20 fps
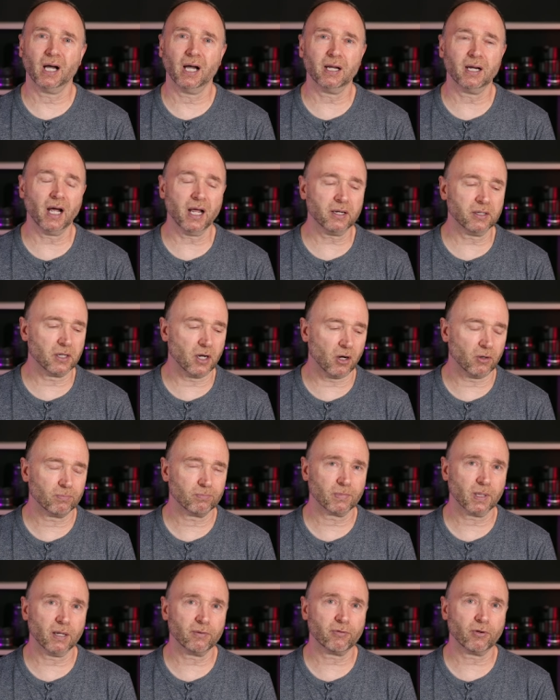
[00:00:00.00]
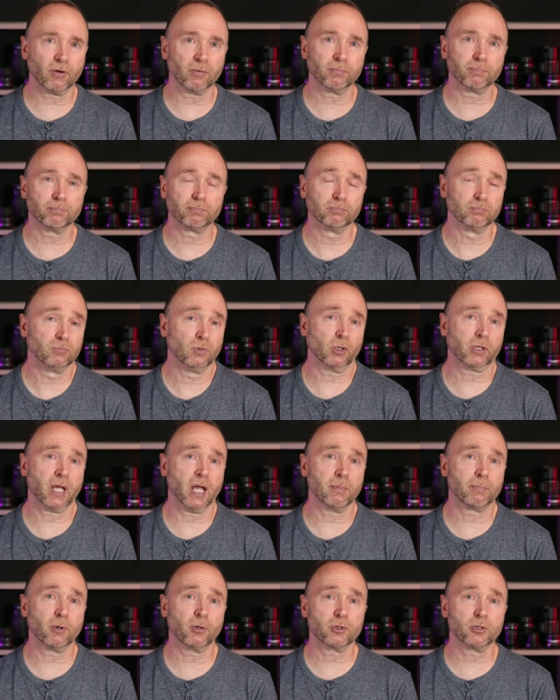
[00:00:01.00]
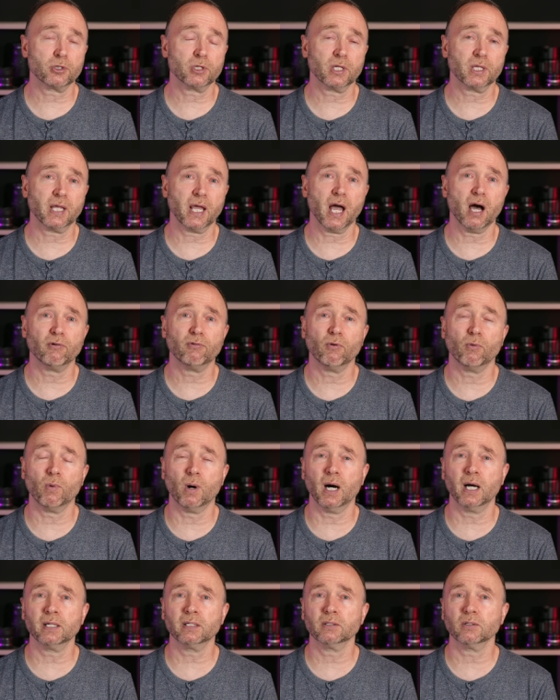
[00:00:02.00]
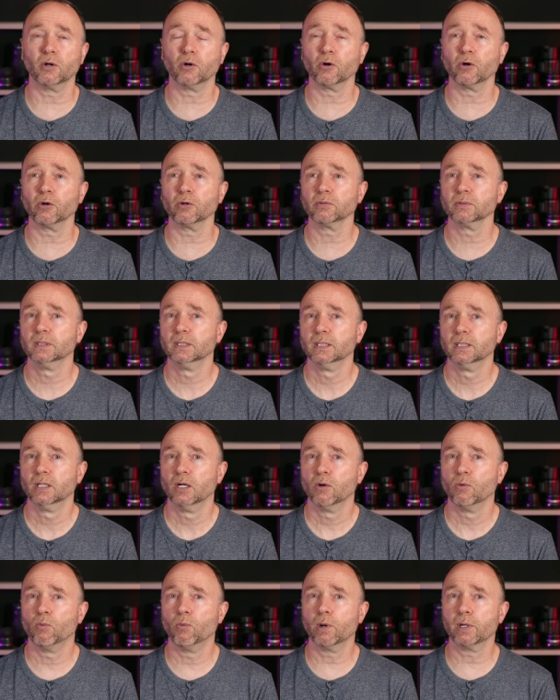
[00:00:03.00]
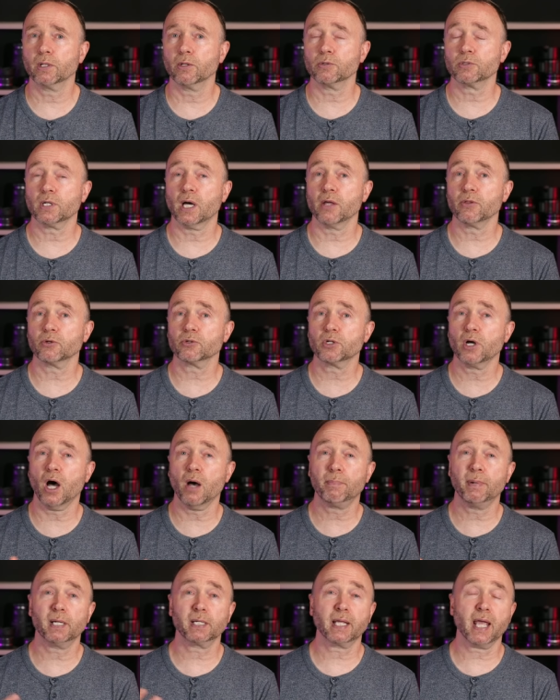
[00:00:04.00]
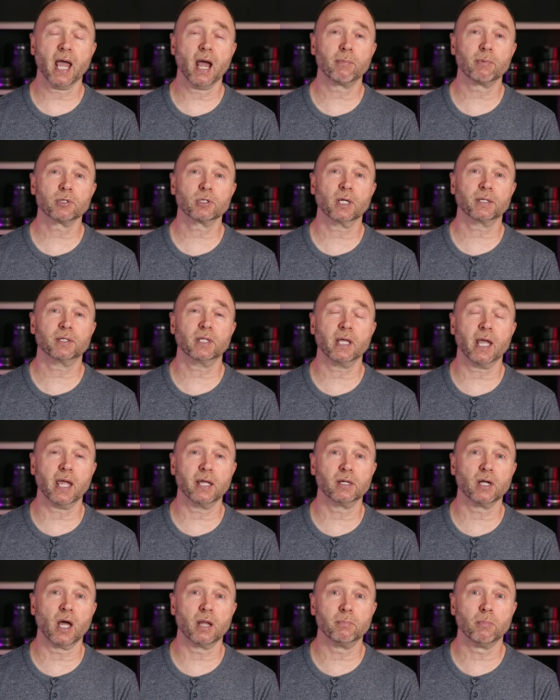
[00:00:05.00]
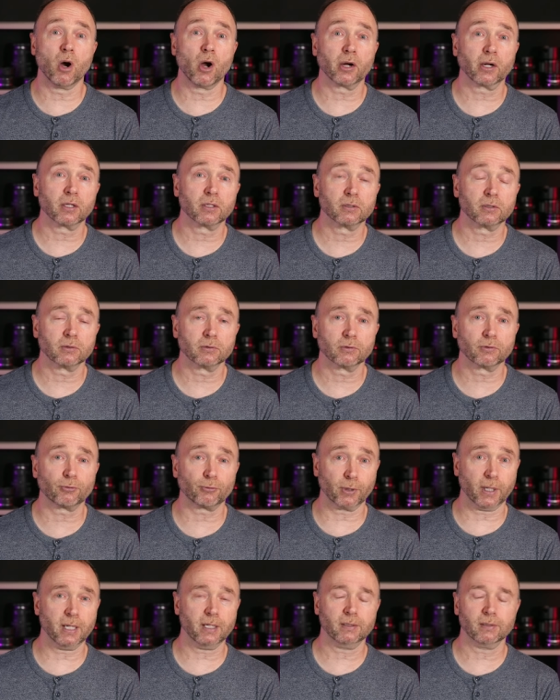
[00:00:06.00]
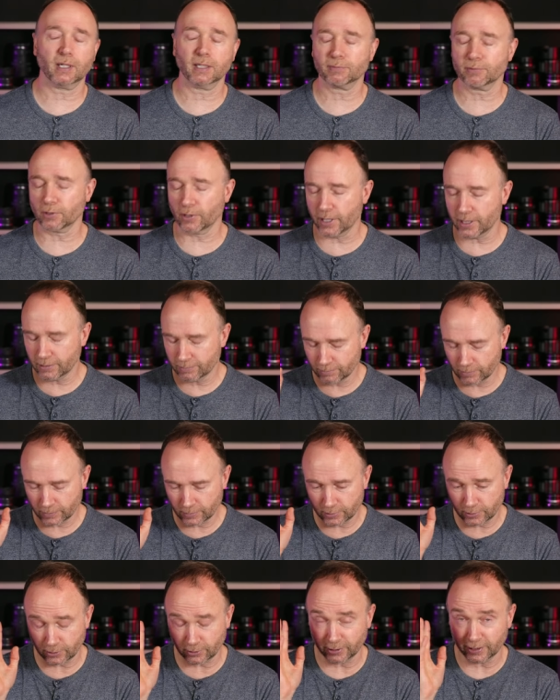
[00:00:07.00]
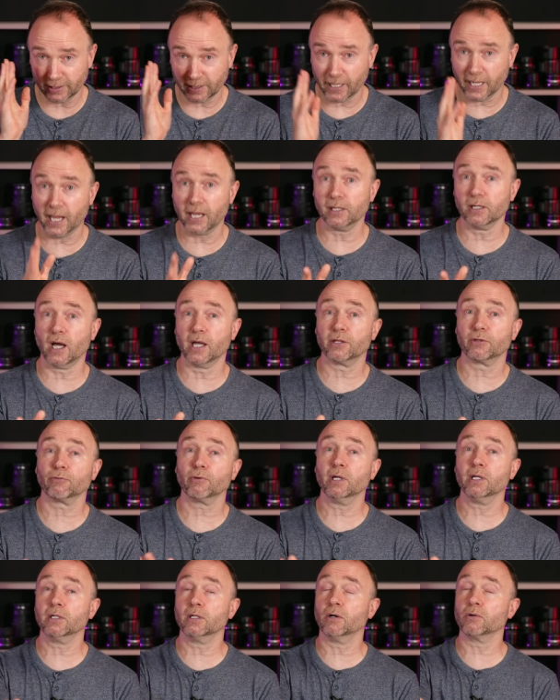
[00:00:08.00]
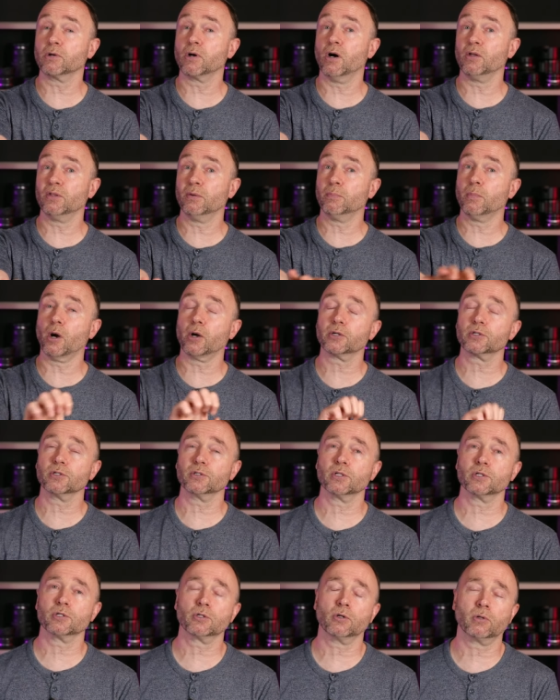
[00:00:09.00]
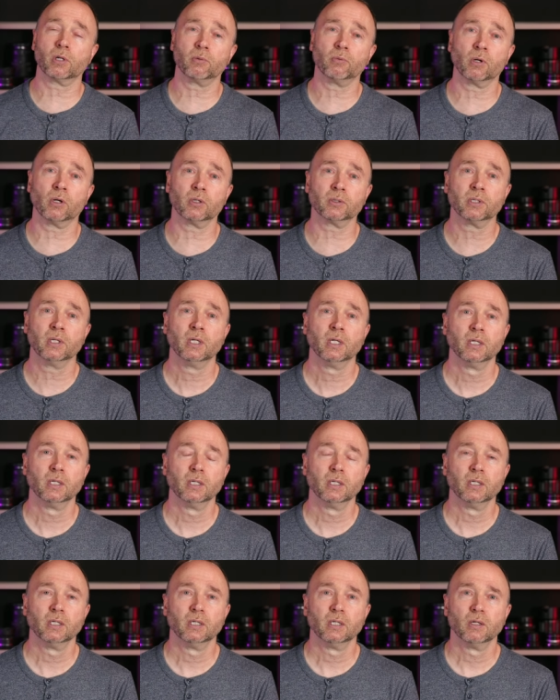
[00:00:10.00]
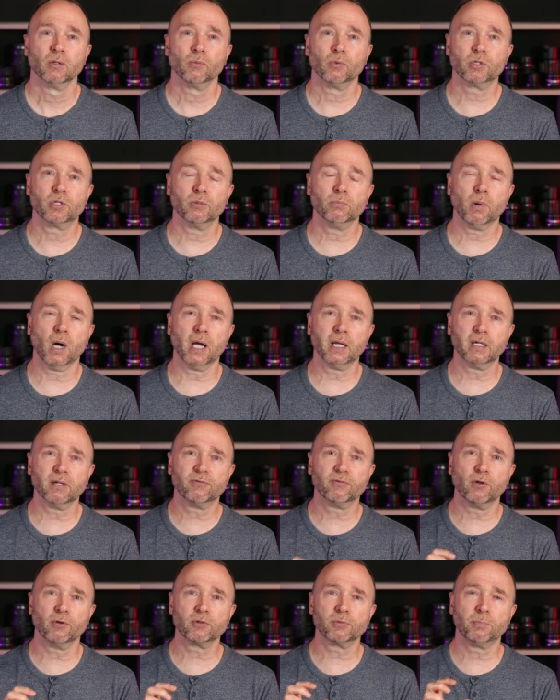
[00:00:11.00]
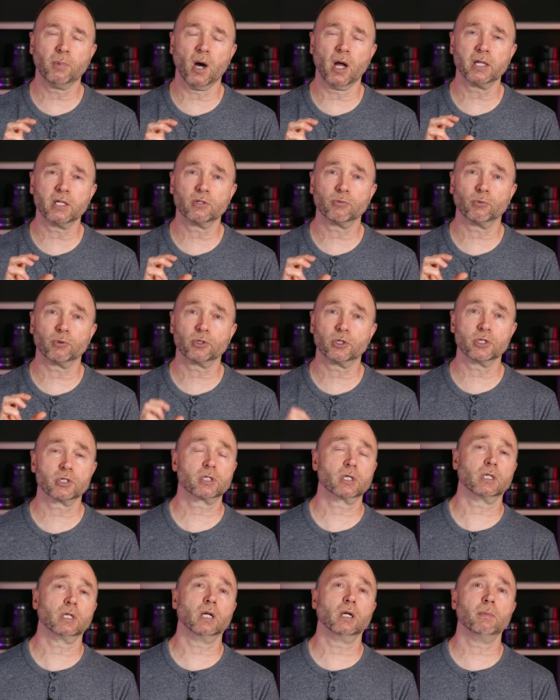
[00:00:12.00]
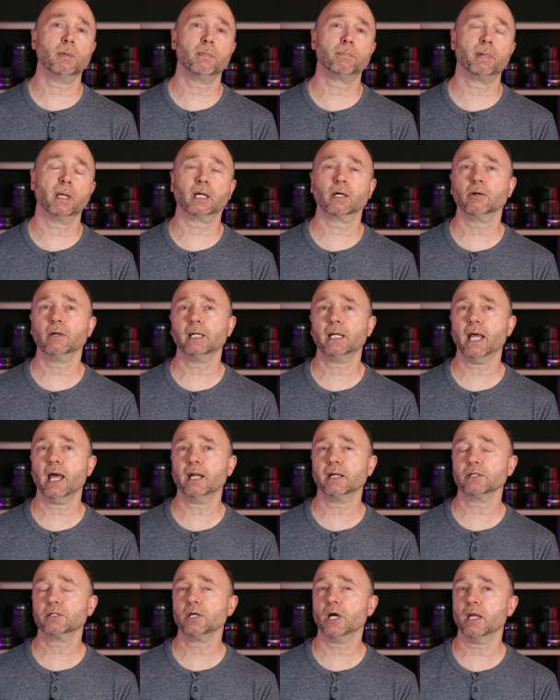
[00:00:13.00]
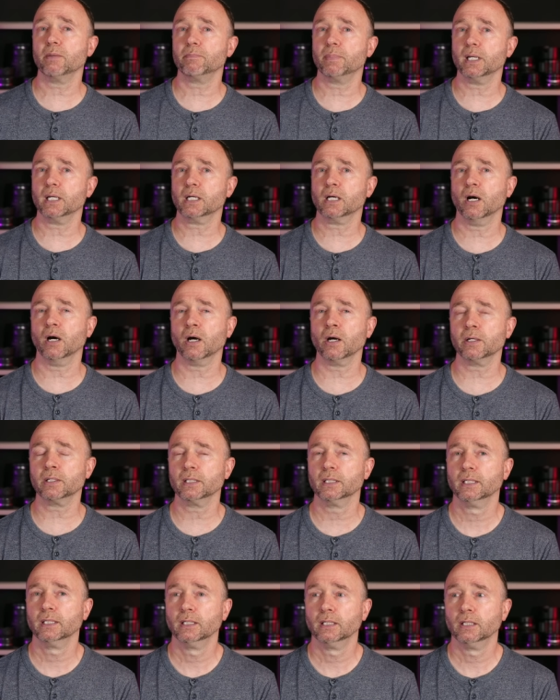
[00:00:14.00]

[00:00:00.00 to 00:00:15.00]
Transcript: I, I don't know, if you're looking at purchasing the Alpha one or one of those other top-end cameras like the A nine Mark three, sorry, sorry, the A nine three, you don't call them Marks in the Sony world, would you mind if those bodies were just a little bit bigger and had a Type B card?